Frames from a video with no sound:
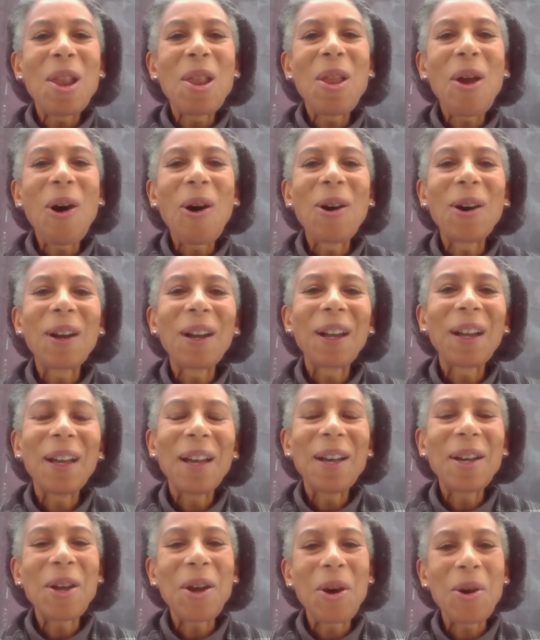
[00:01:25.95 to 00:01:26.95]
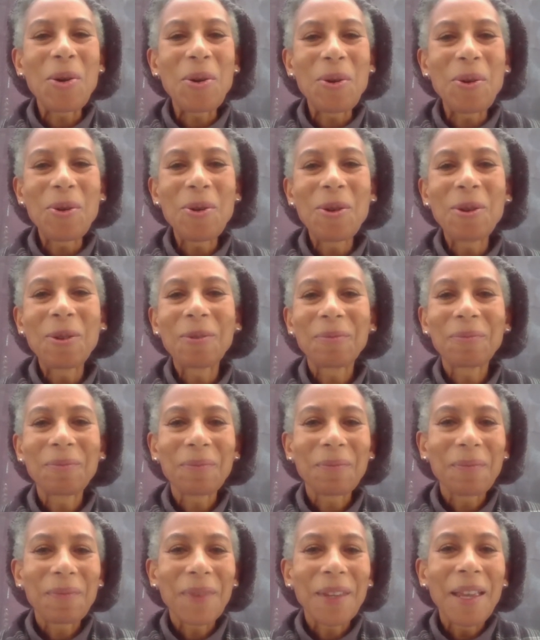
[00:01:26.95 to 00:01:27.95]
Long ago,
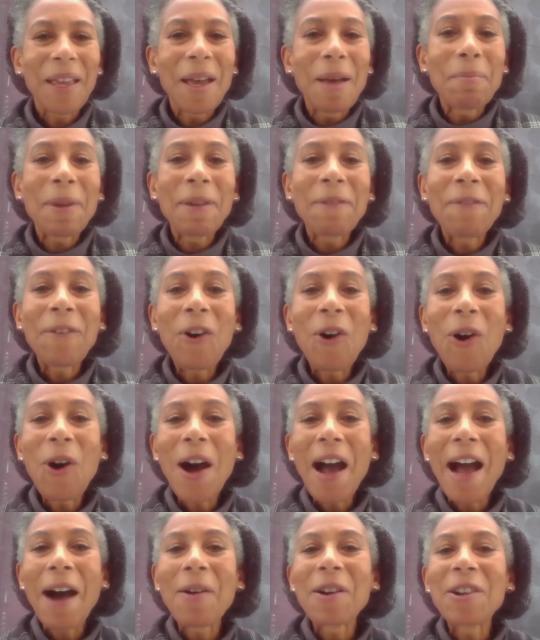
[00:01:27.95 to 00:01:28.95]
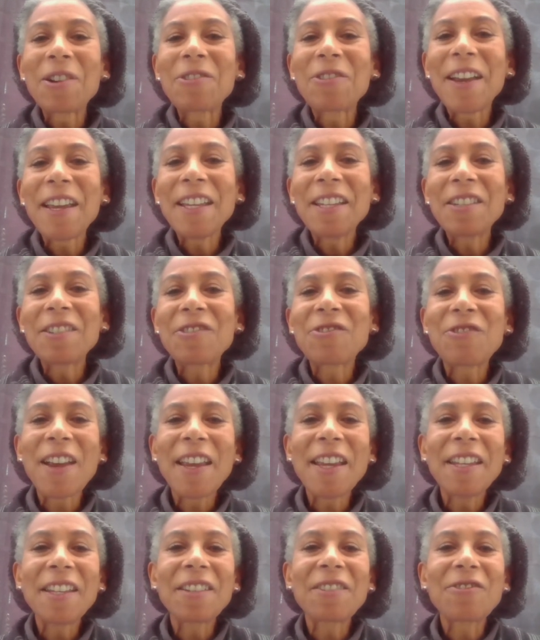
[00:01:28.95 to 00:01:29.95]
before our great
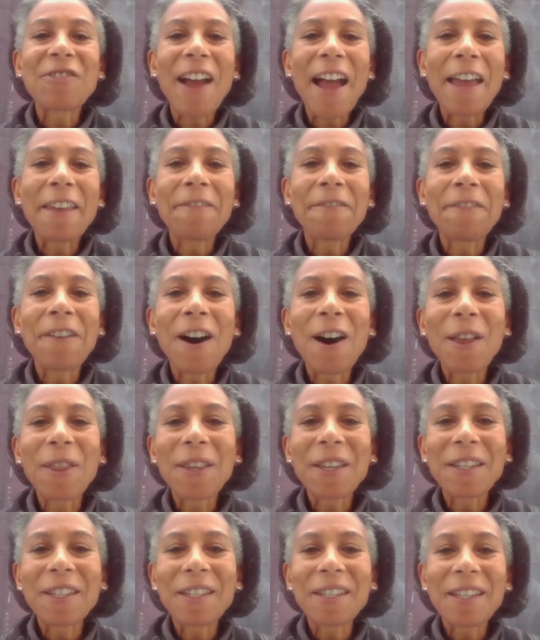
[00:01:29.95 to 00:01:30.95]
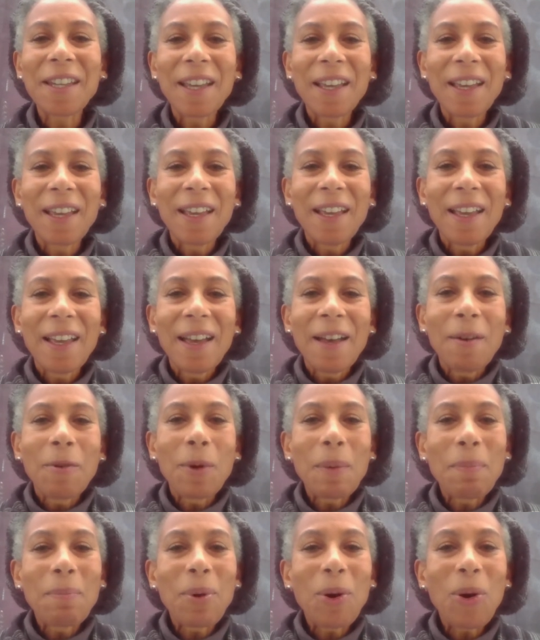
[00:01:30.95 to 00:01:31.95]
great grandfathers
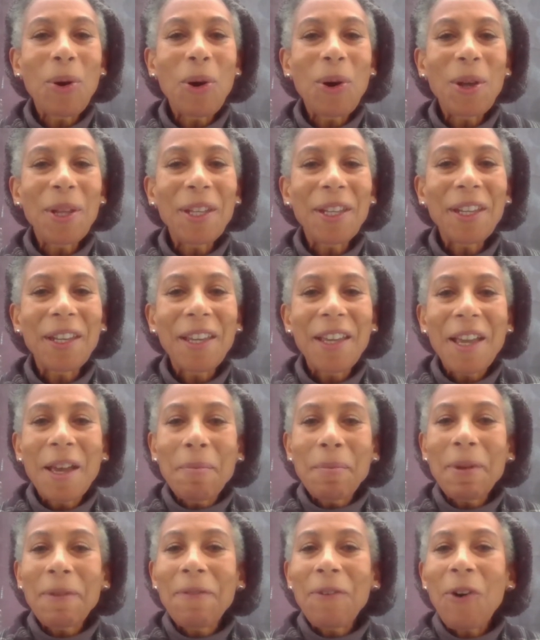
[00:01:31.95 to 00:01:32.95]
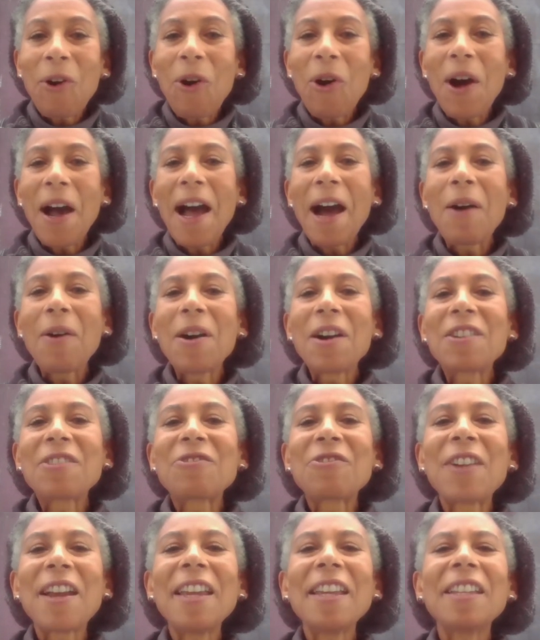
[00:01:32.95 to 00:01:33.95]
were born, before our
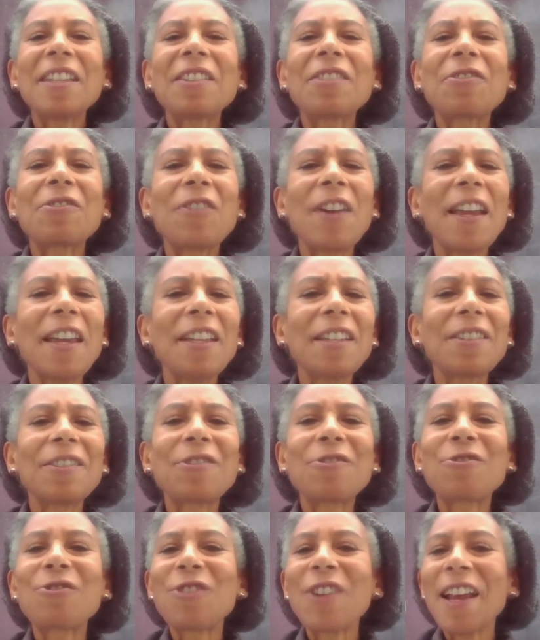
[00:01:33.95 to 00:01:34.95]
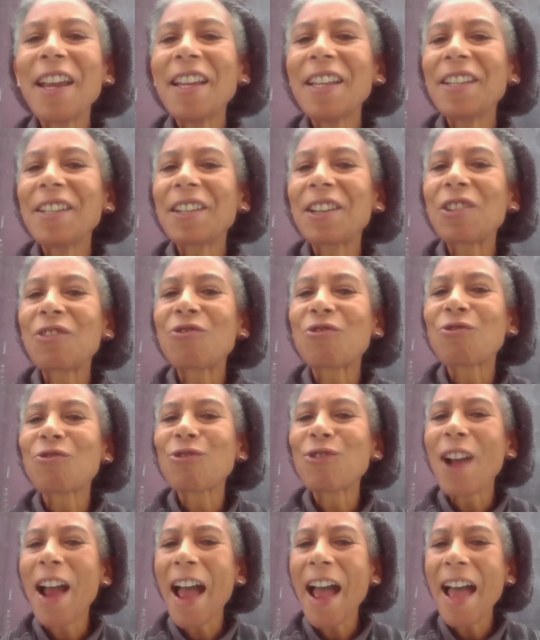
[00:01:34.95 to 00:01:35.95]
great great great
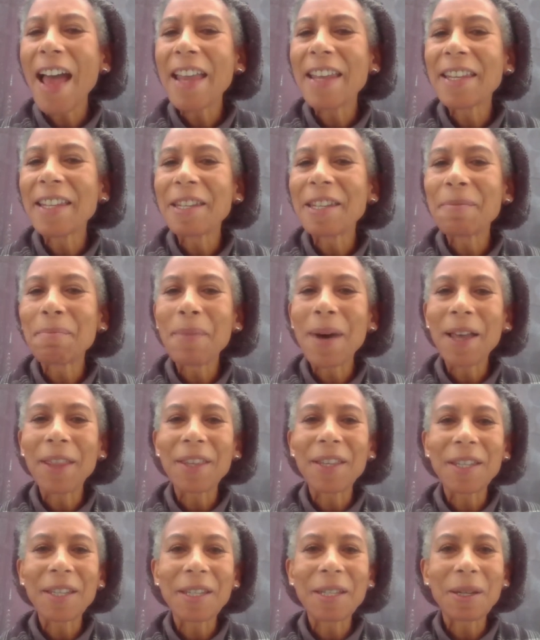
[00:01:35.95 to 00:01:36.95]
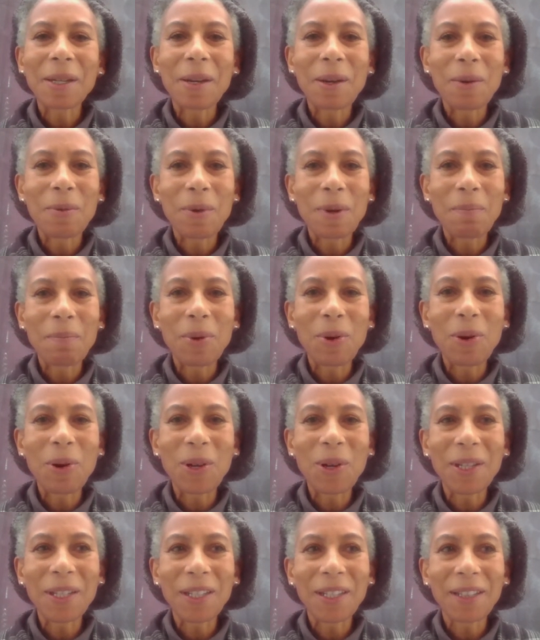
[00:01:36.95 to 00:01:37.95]
grandmothers were
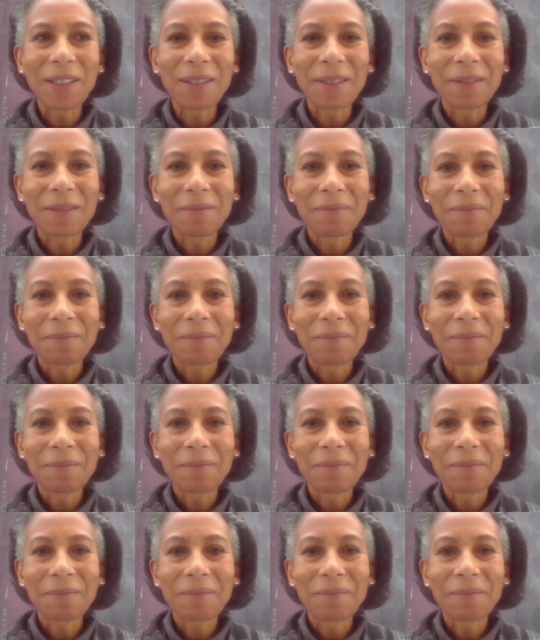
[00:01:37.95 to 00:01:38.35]
born,